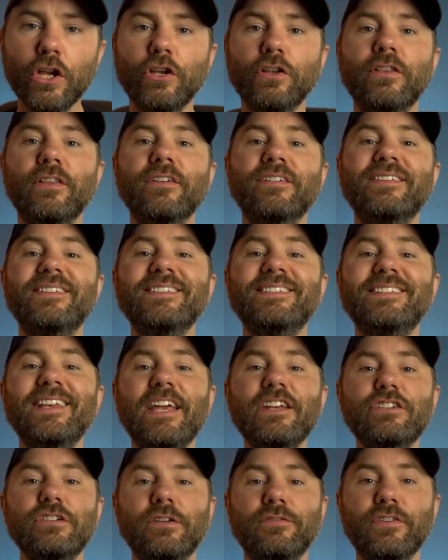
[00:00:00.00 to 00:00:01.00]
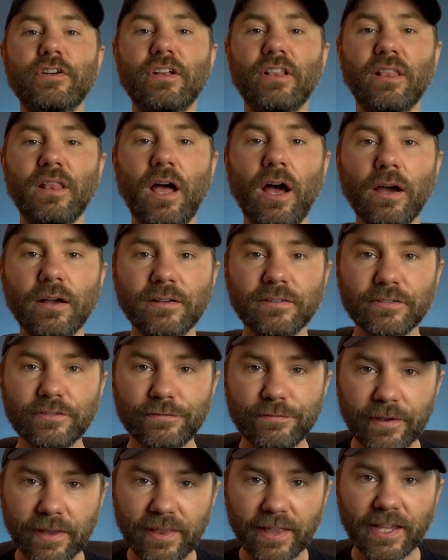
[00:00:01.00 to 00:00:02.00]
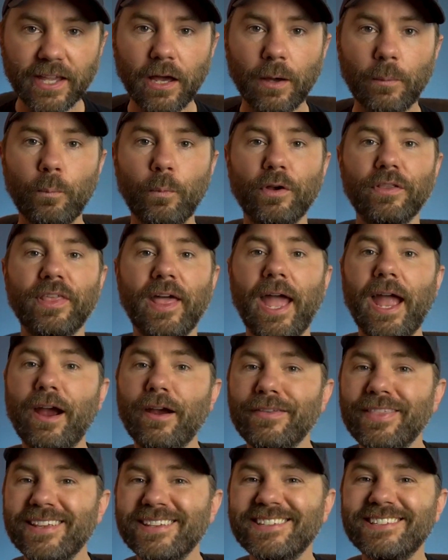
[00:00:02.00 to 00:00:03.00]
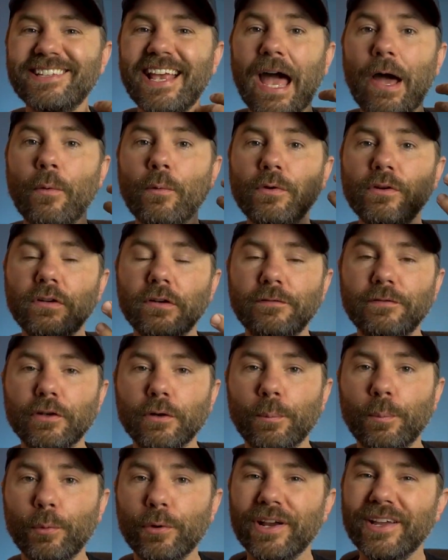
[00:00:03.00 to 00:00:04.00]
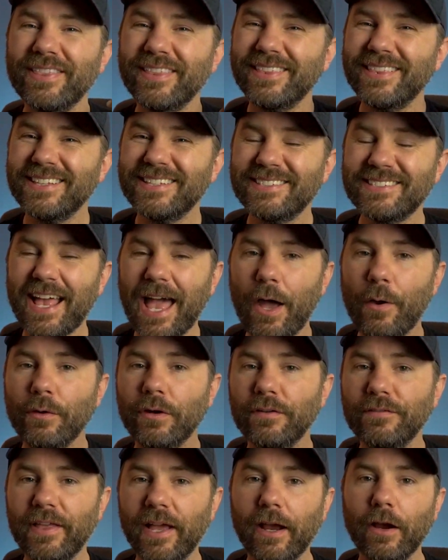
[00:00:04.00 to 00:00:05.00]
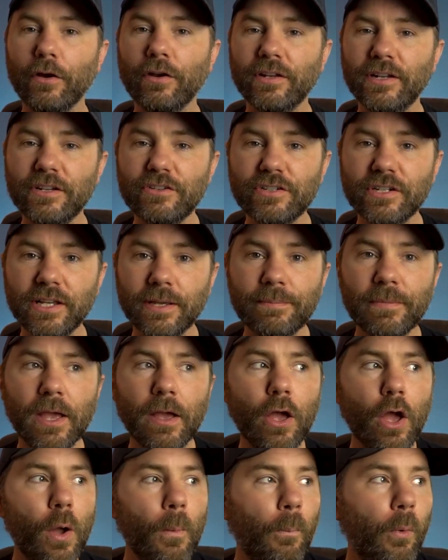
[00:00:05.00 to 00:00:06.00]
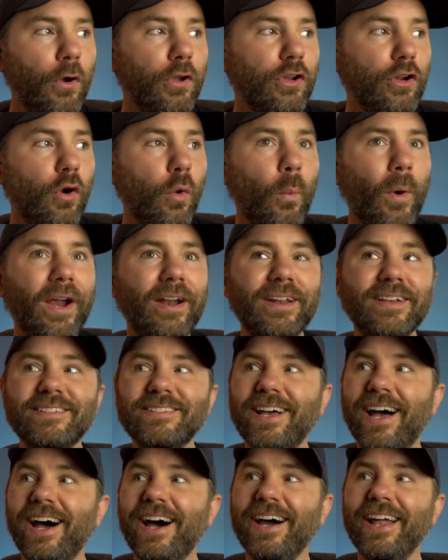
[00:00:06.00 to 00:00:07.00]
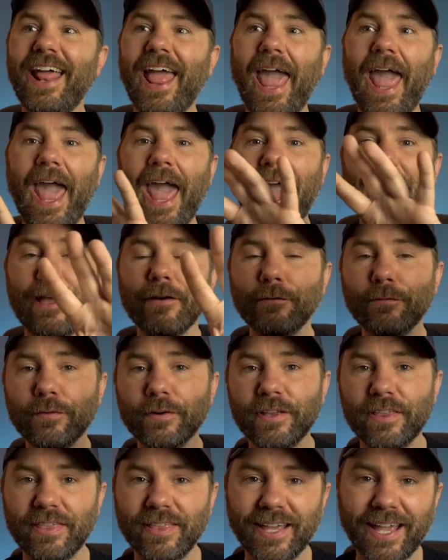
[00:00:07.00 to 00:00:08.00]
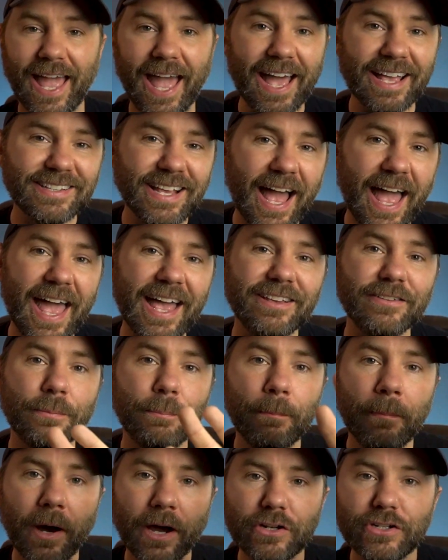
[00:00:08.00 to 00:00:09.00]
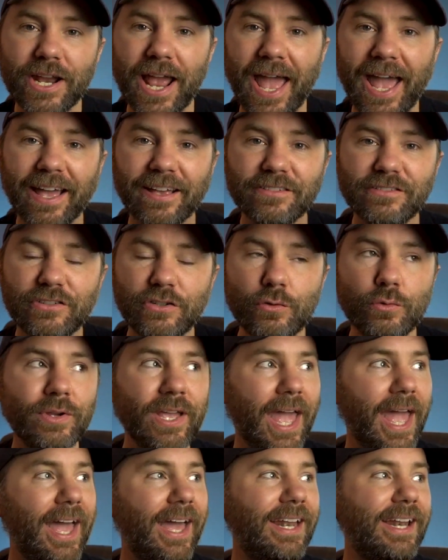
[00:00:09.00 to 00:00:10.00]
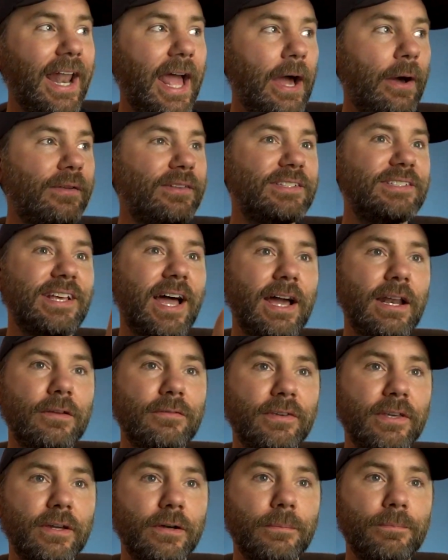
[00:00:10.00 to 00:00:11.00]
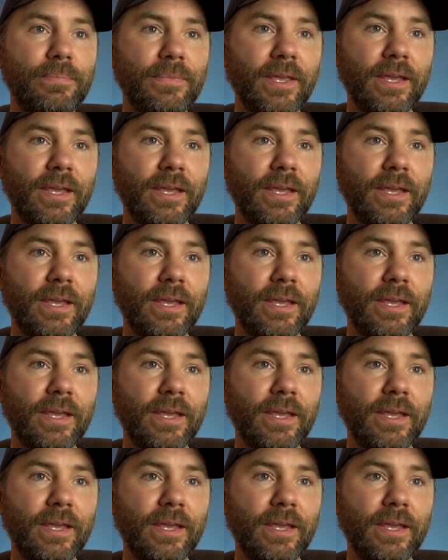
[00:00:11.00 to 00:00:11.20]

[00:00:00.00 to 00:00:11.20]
the sensation of your lungs filling up with air, the sound of your breathing, the sound of the air conditioning. Put your awareness on everything, as much as you can outside of you.